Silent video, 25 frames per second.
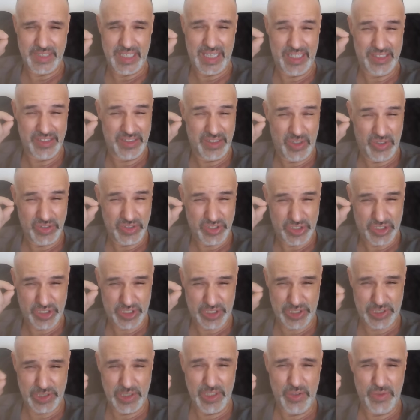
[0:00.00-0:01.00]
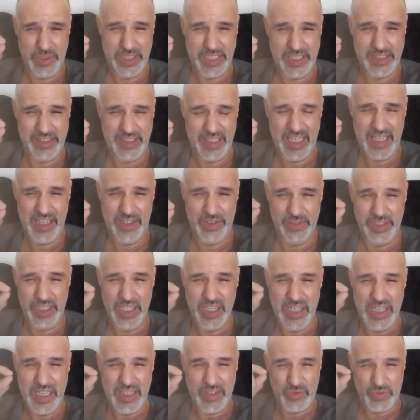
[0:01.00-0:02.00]
and slowing it down,
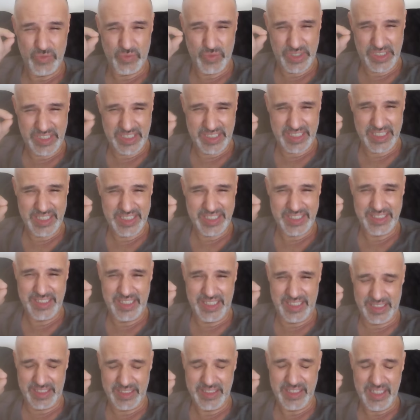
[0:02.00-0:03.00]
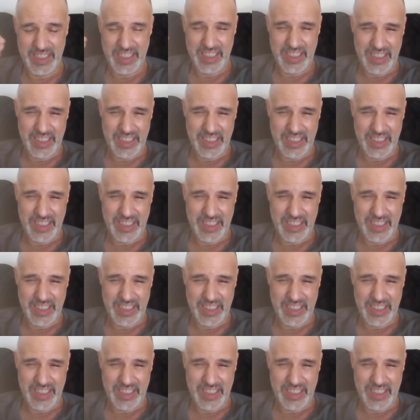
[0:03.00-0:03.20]
resisting.